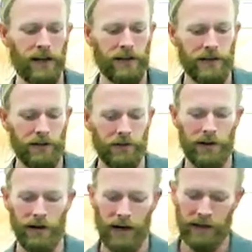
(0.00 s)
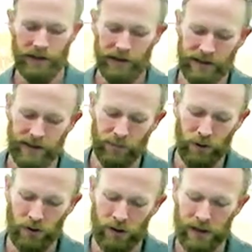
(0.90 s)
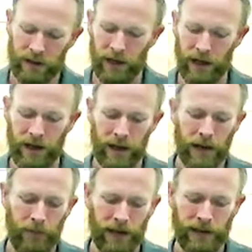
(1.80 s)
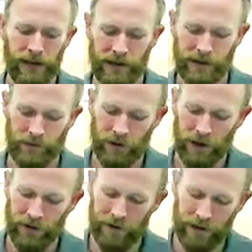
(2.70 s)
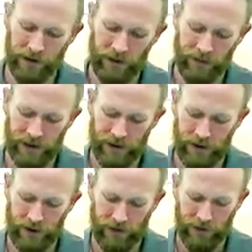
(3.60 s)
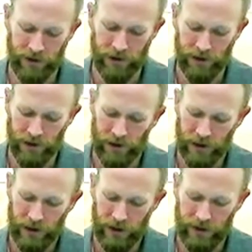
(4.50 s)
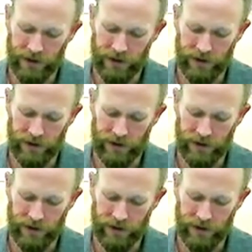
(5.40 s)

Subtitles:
So they're actually supported by magnetism rather than collapsing under gravity. That's an